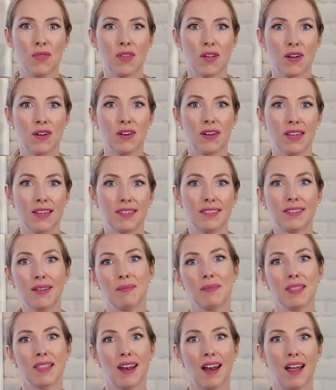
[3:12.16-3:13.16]
there is
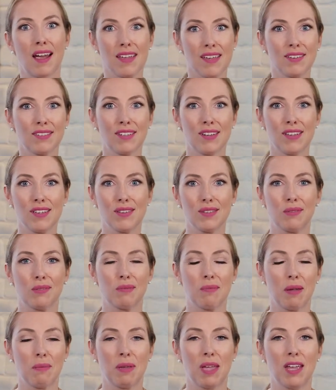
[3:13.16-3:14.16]
something that I used to use with
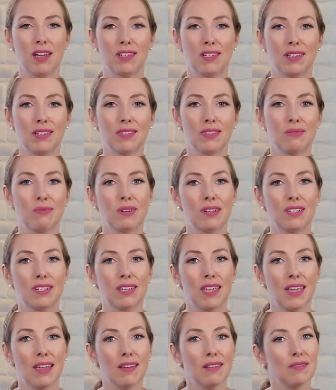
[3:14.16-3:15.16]
my patients,
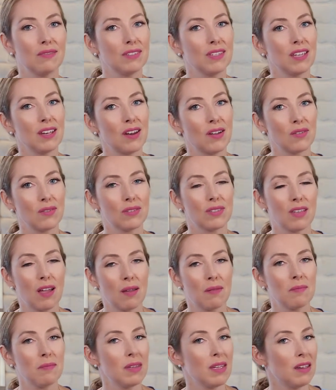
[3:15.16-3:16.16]
which gives, you know,
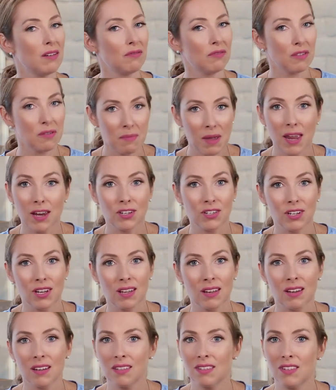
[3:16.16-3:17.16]
some
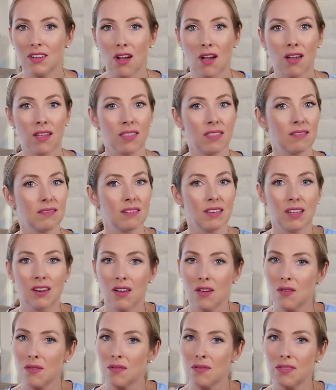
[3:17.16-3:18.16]
information. It's not, you
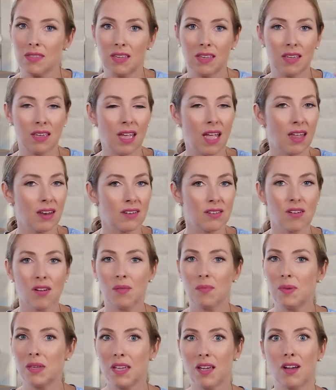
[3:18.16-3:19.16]
know, the end
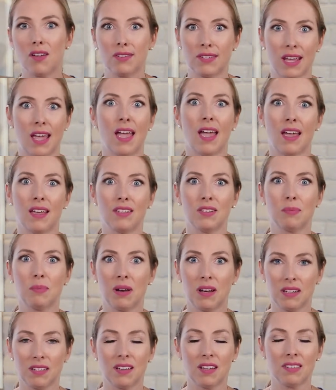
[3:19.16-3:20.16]
all be all test,
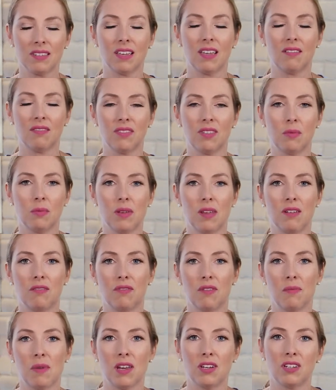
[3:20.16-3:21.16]
but it does give some
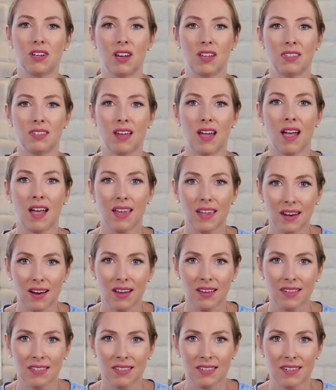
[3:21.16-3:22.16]
information as to
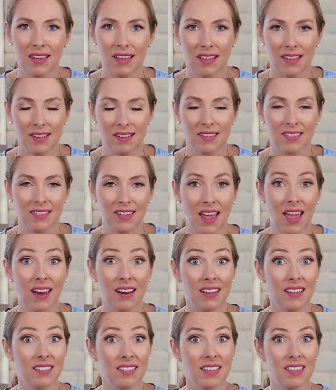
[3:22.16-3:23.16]
iodine st uh,
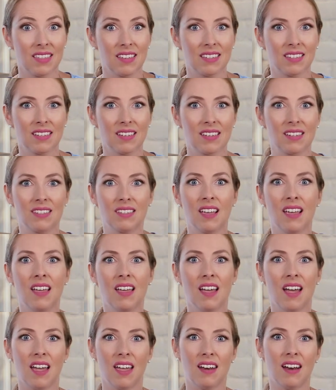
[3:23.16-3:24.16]
status. And this is
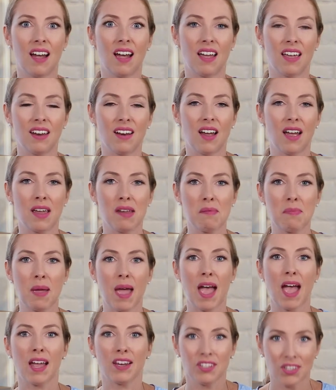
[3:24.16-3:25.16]
an iodine
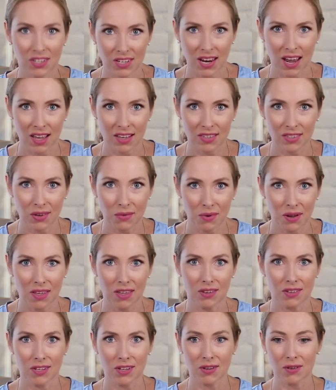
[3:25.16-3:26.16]
patch test. So what
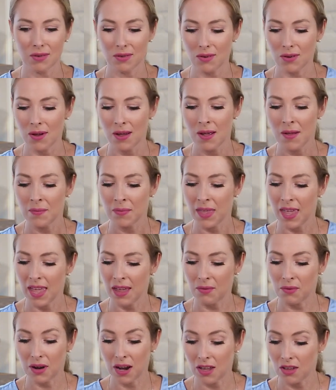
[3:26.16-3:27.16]
you do
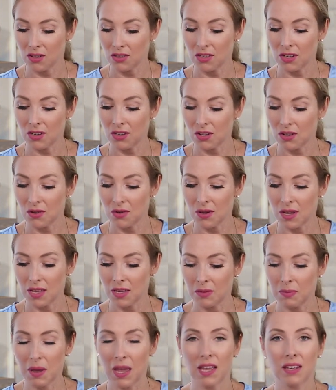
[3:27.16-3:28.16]
and what I used to do
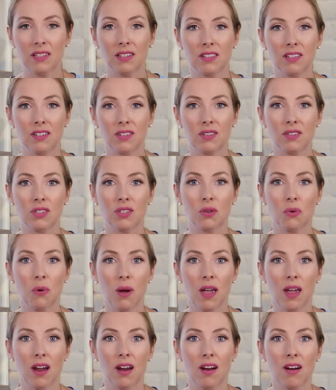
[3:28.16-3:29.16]
is paint a little
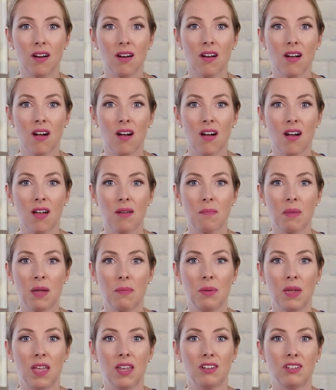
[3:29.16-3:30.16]
square on my
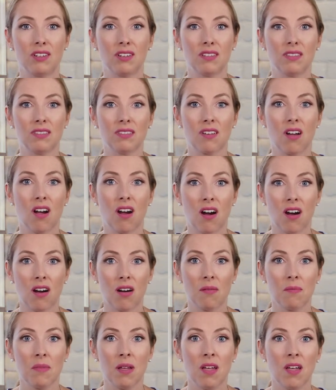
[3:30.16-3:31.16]
patient's
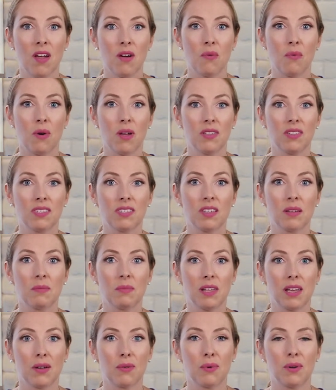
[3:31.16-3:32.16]
arm with some
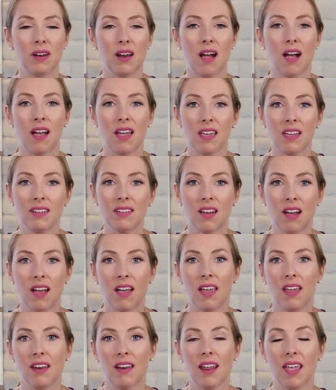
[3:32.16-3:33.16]
liquid
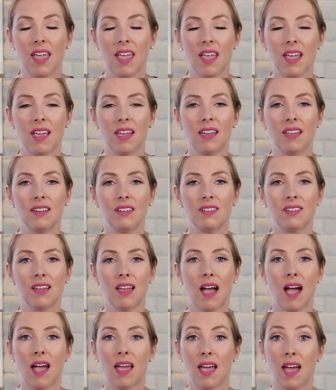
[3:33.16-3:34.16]
iodine. And
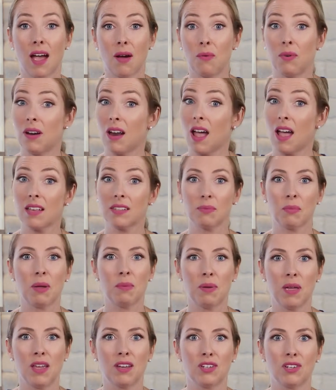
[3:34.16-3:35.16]
I would ask my
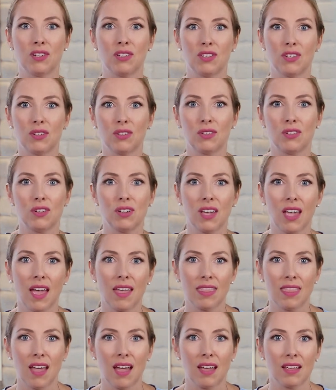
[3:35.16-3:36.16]
patient to look
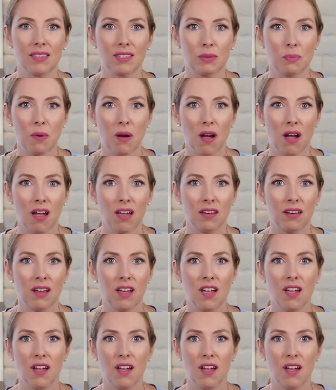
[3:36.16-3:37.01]
at that spot